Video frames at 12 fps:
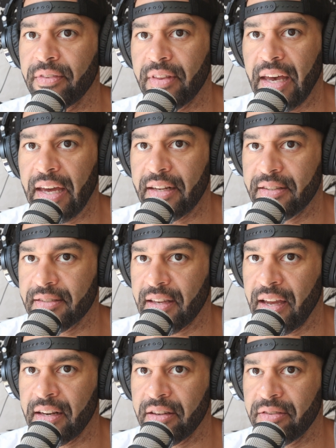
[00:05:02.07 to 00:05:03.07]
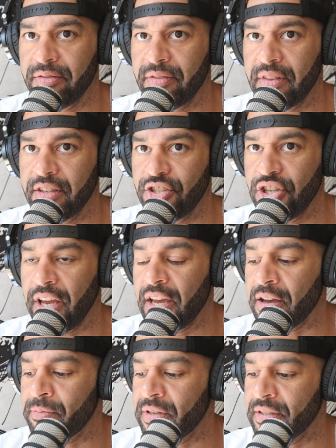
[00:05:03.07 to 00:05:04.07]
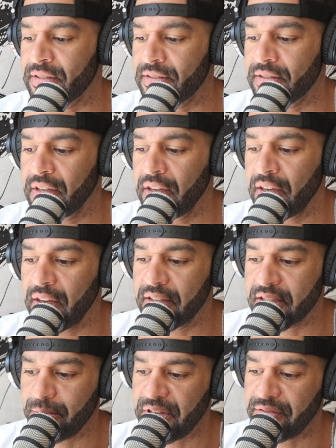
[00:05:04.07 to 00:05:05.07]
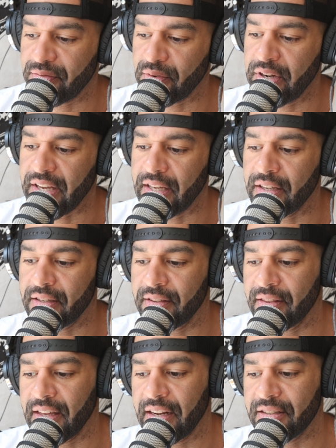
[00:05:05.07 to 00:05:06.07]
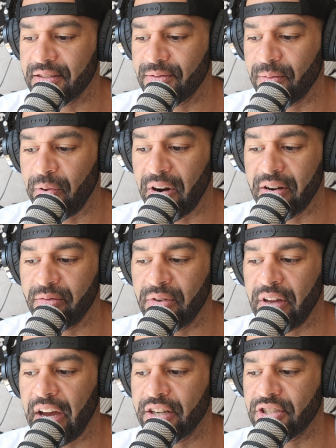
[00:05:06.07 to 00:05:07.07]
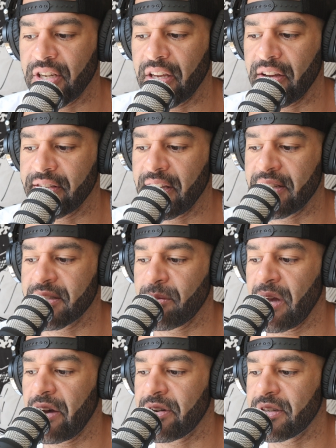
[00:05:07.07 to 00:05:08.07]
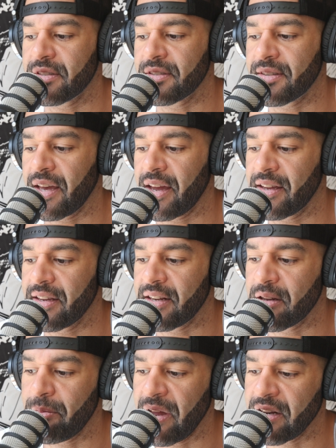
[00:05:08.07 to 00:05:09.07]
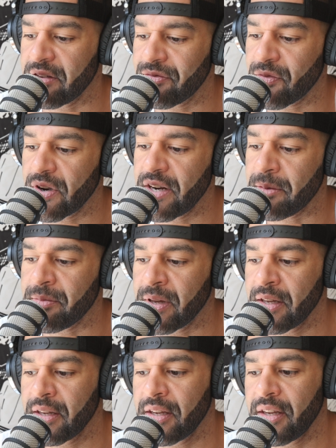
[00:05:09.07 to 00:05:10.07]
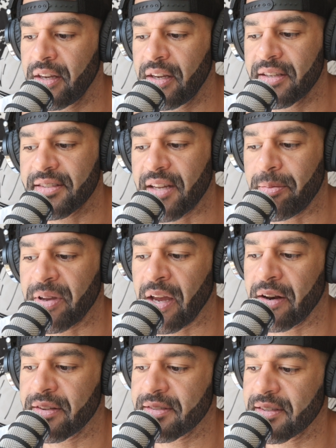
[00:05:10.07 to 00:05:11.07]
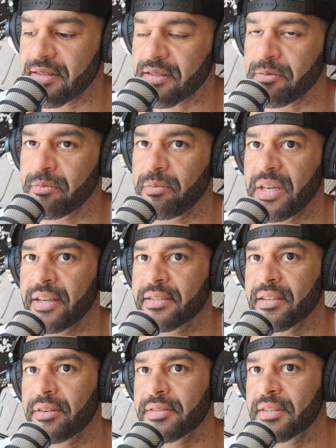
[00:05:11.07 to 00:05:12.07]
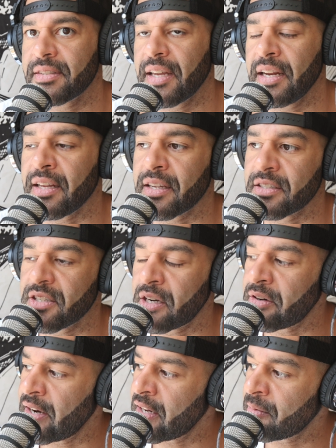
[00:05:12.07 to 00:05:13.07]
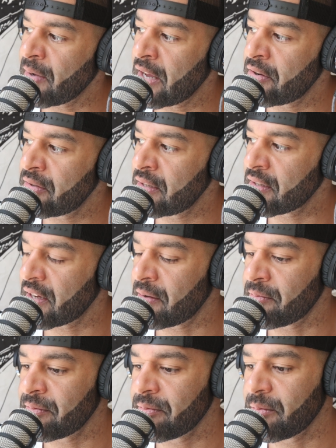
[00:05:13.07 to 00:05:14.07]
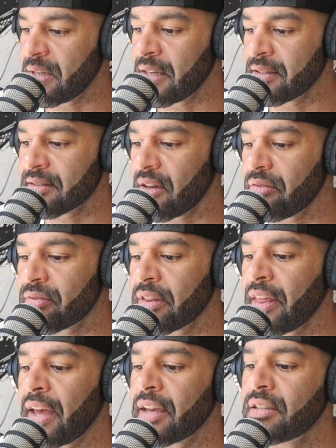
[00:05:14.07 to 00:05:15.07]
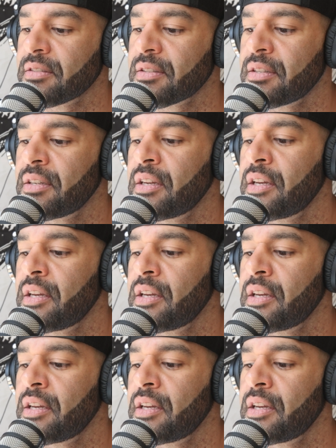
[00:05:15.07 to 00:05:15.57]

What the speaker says: That is kind of the jam, is to be free. That is part of what Axé All Day is about, is that independent freedom, stepping out of the system, being self-sustaining, generating my own income, being self-reliant.